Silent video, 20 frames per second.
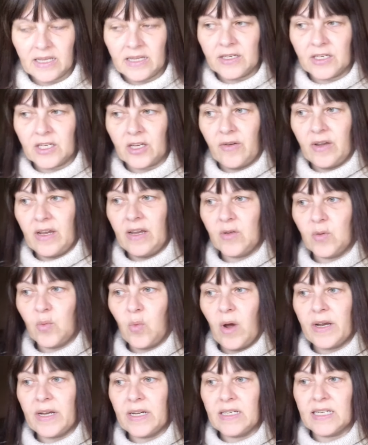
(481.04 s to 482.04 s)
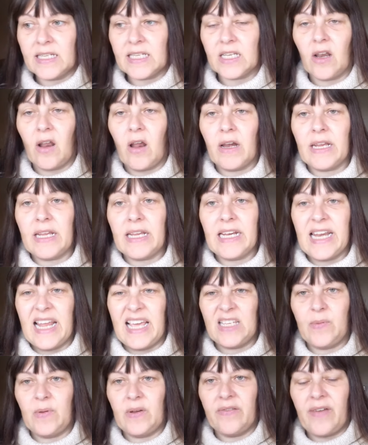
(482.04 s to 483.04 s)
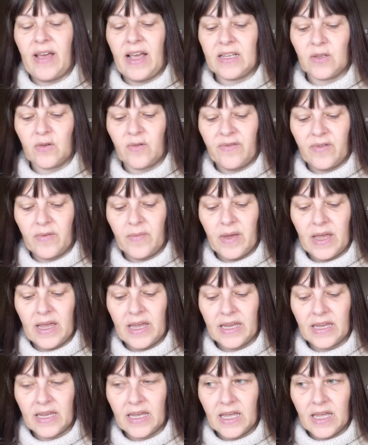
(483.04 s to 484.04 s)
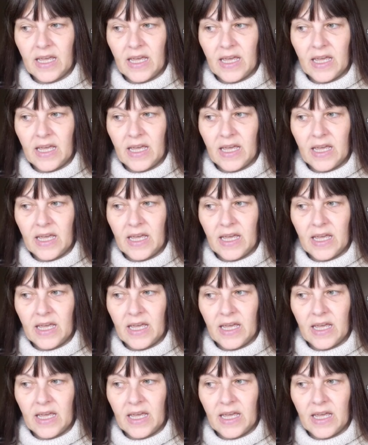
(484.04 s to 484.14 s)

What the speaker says: So it was one slightly less bit of hassle for me.